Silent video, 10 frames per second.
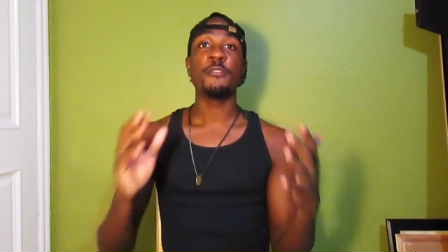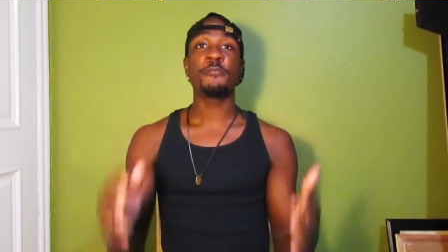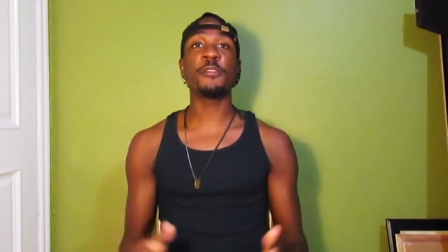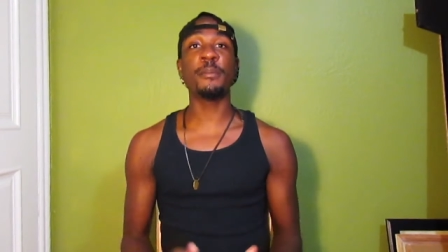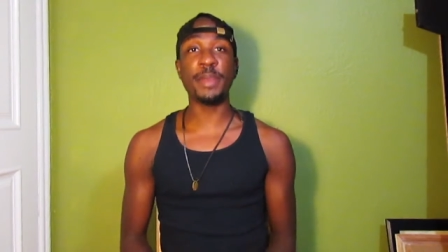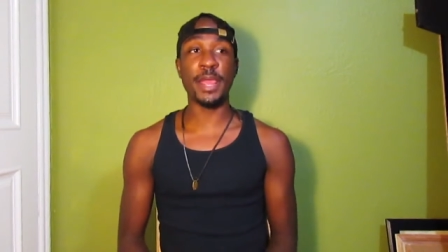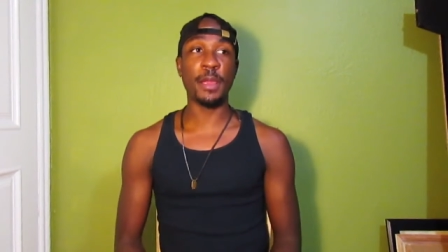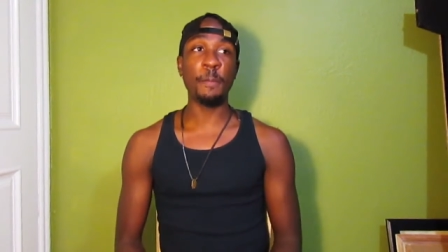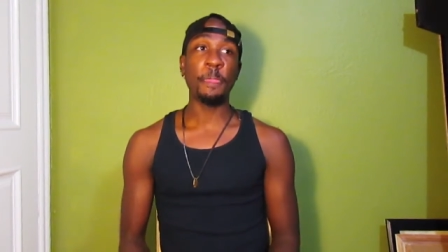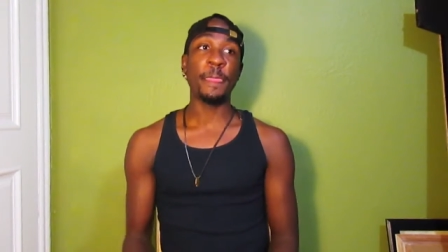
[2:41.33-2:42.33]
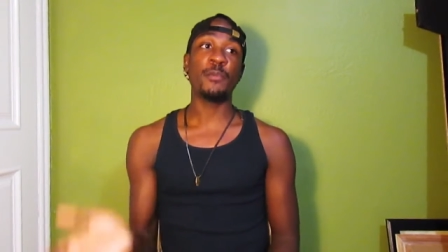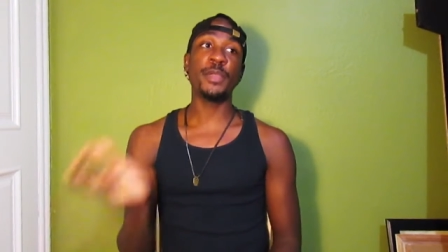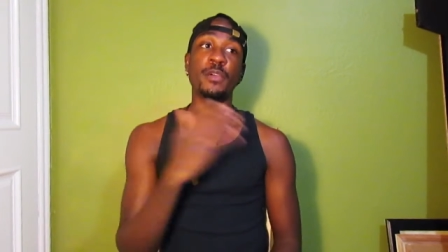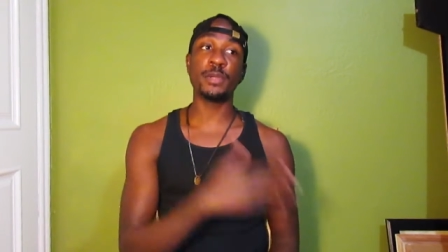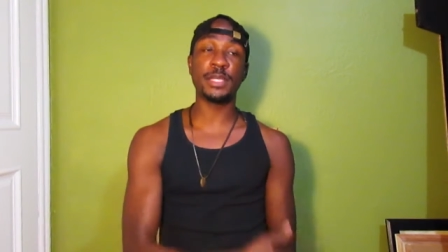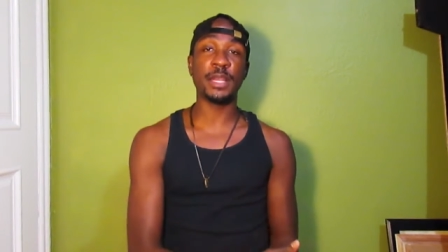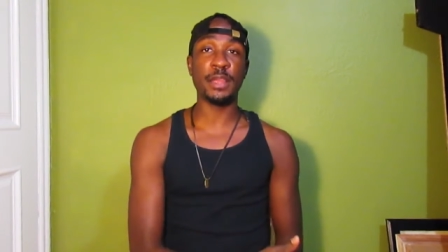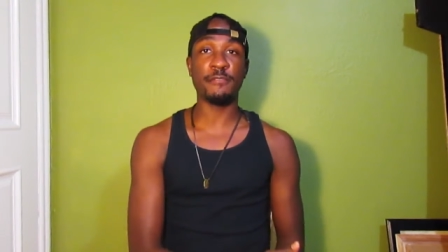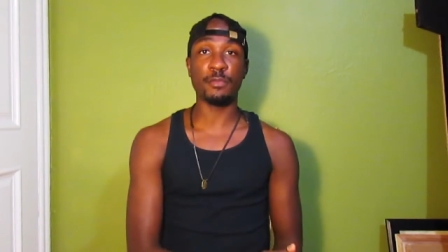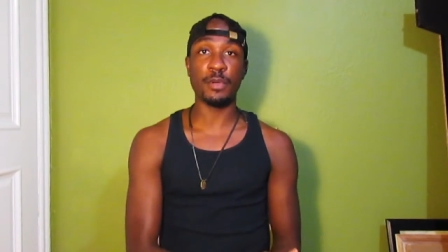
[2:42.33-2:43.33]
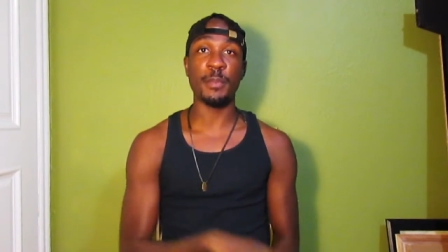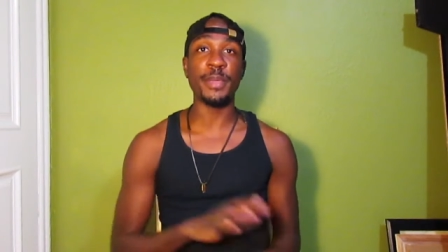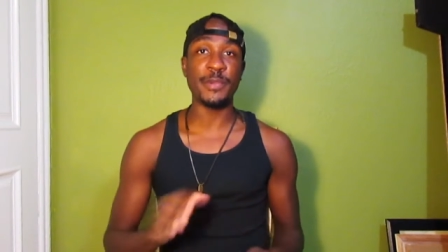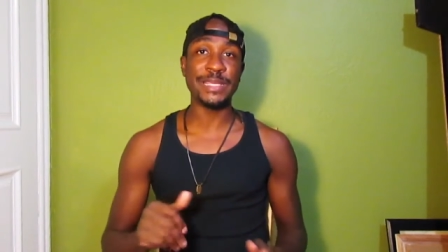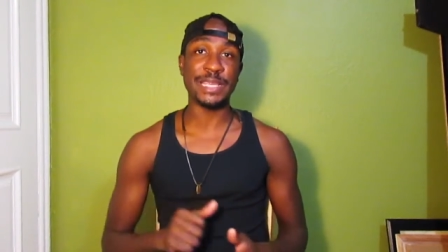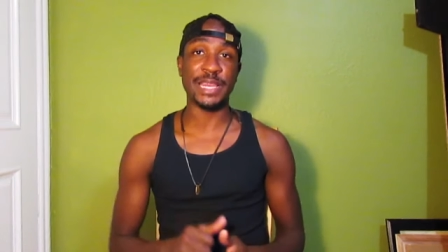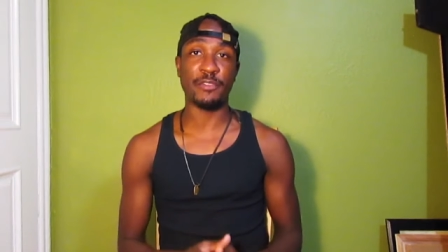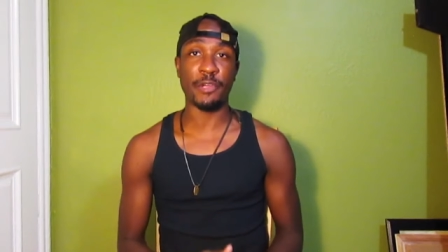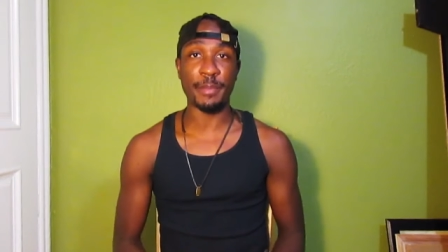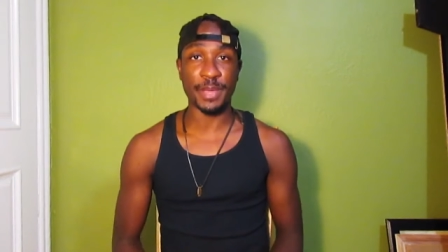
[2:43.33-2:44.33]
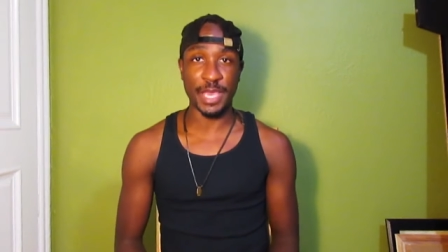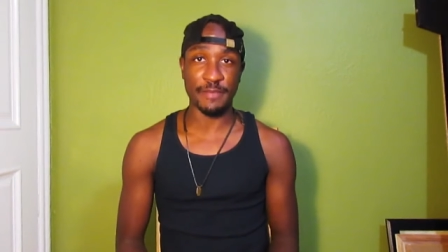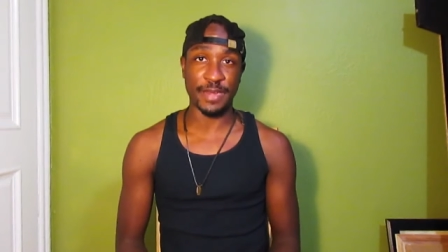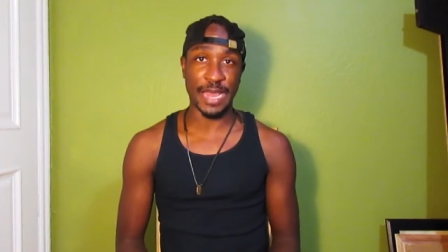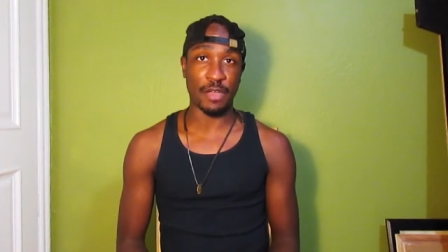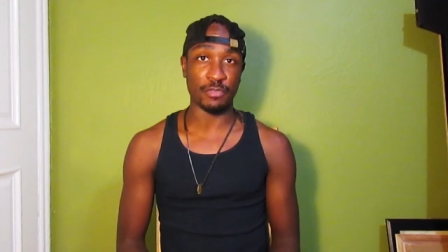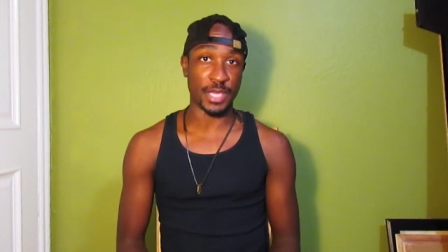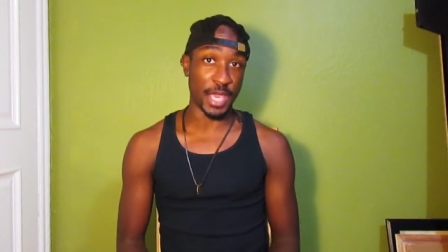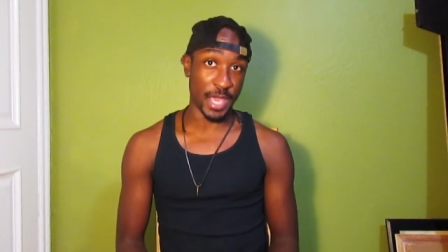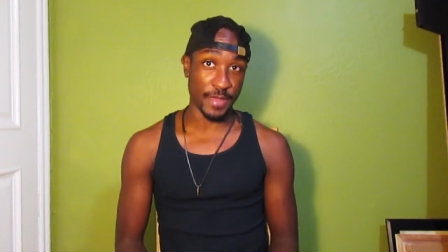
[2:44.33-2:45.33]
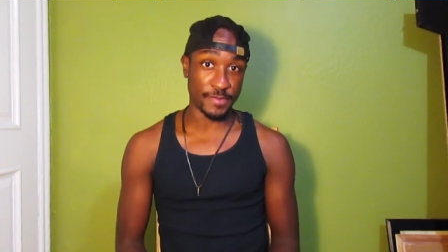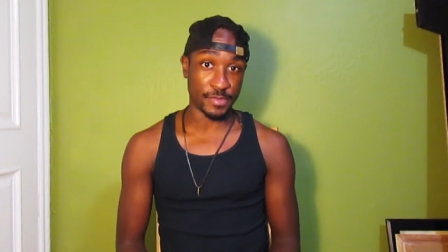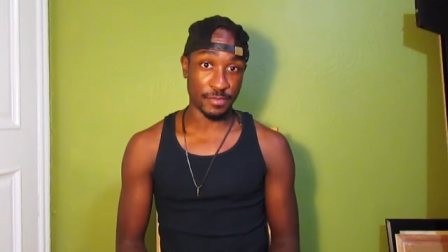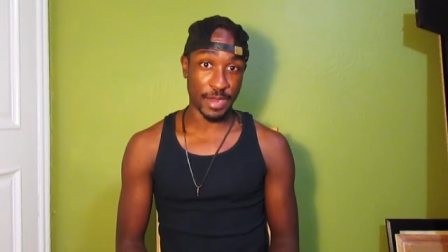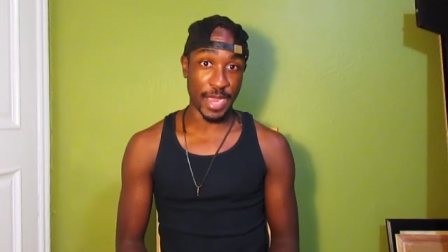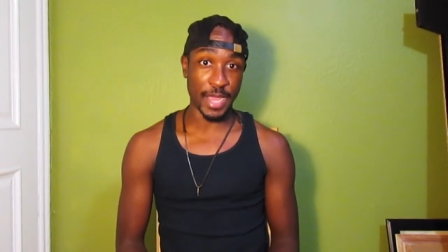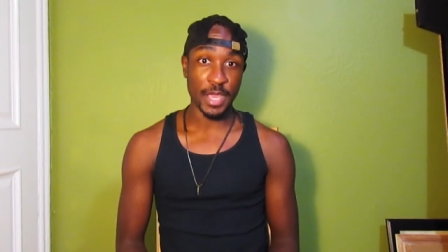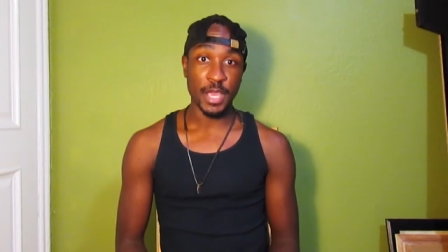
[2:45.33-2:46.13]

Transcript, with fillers: From there, we go into the living room and we see the grandma giving out gifts, right?